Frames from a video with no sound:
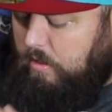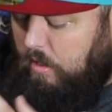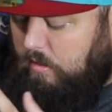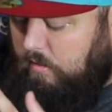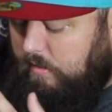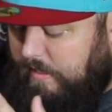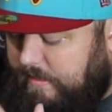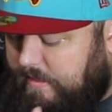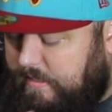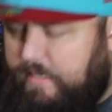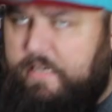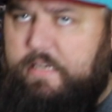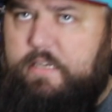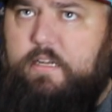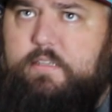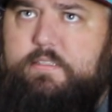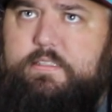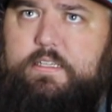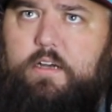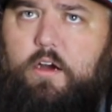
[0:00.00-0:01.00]
I think he
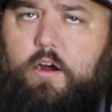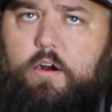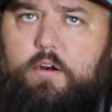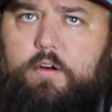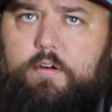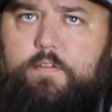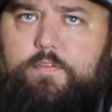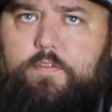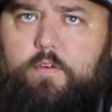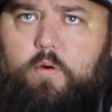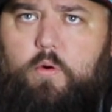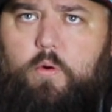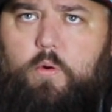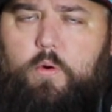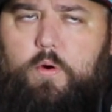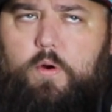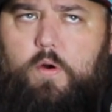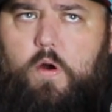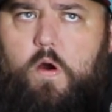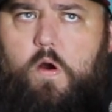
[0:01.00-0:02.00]
does the art
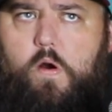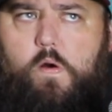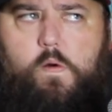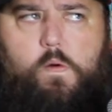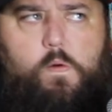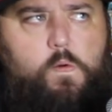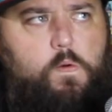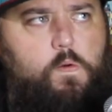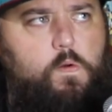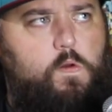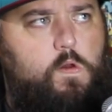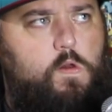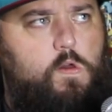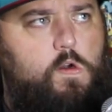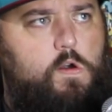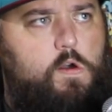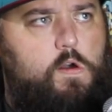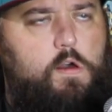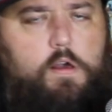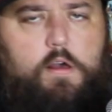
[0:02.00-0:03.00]
for
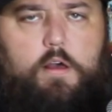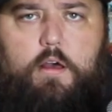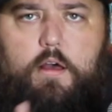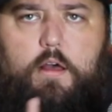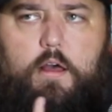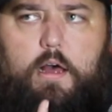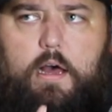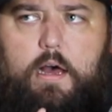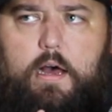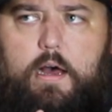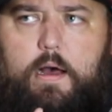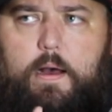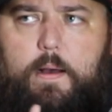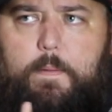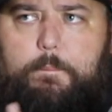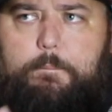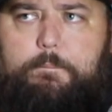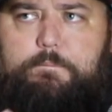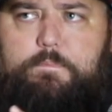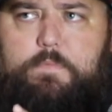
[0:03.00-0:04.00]

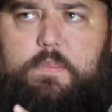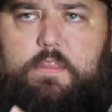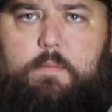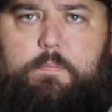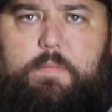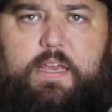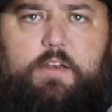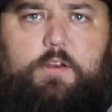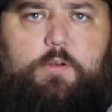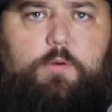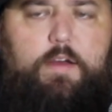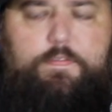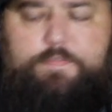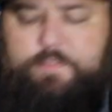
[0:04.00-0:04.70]
The Man Who Effed